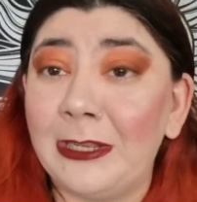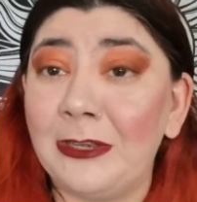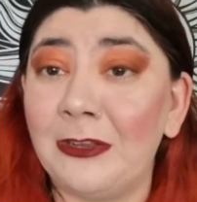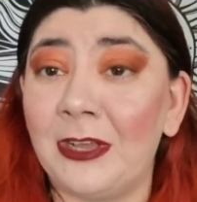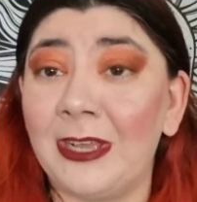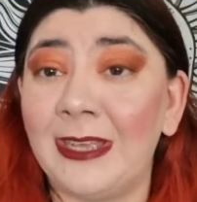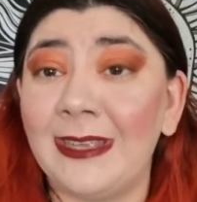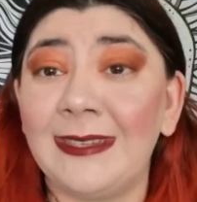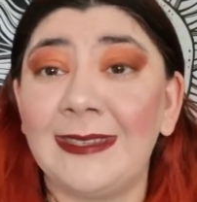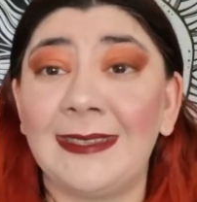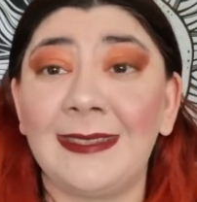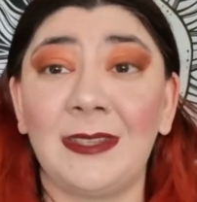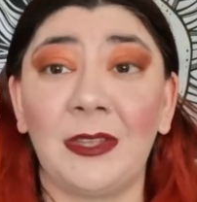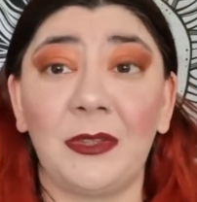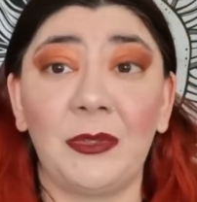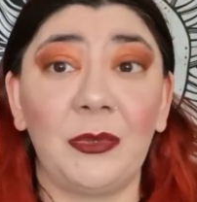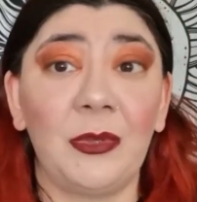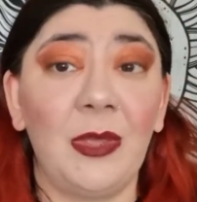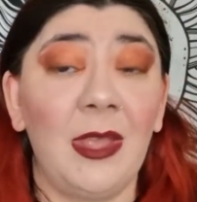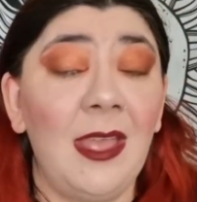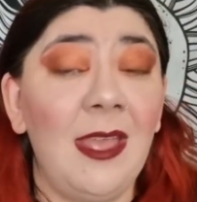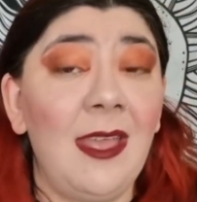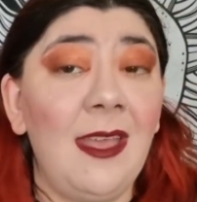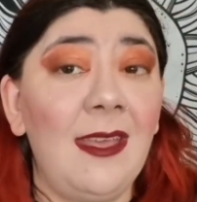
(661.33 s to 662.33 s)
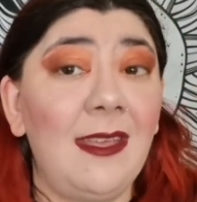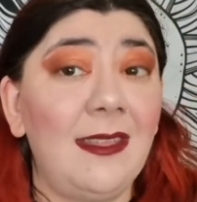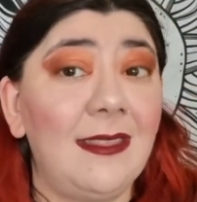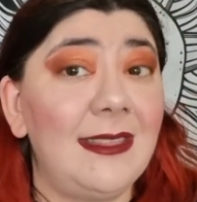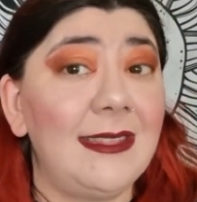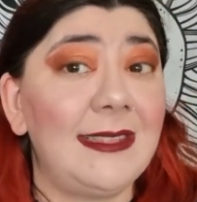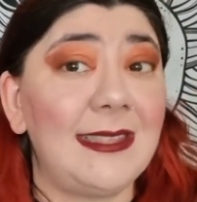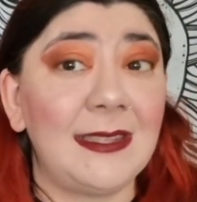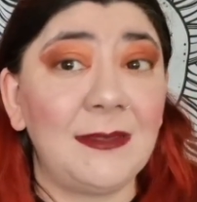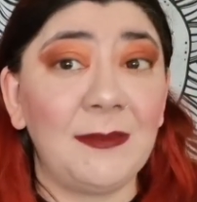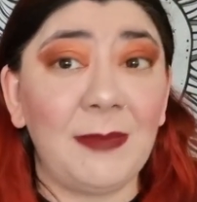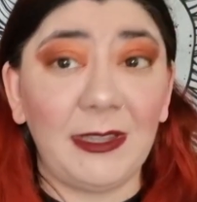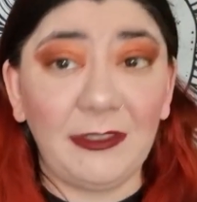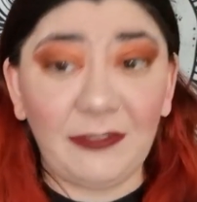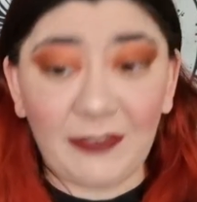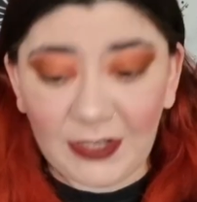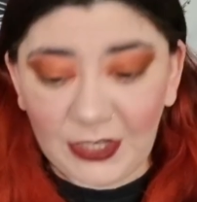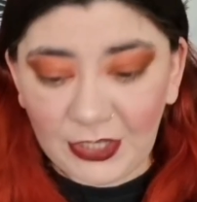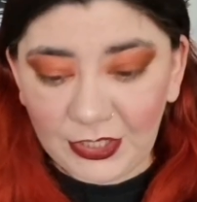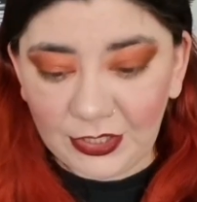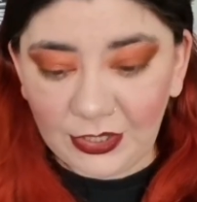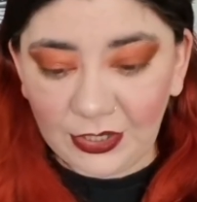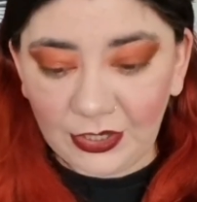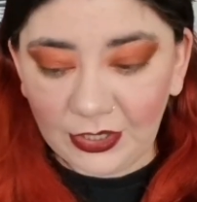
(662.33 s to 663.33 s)
nice. So this is my
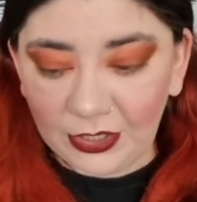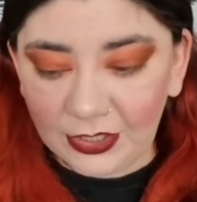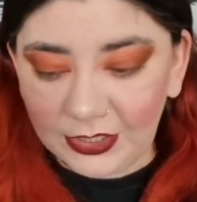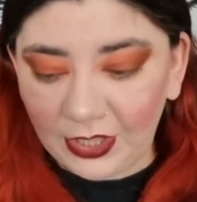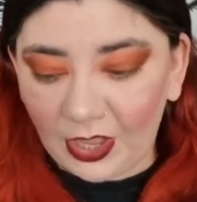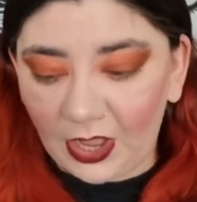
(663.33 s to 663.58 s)
finished look.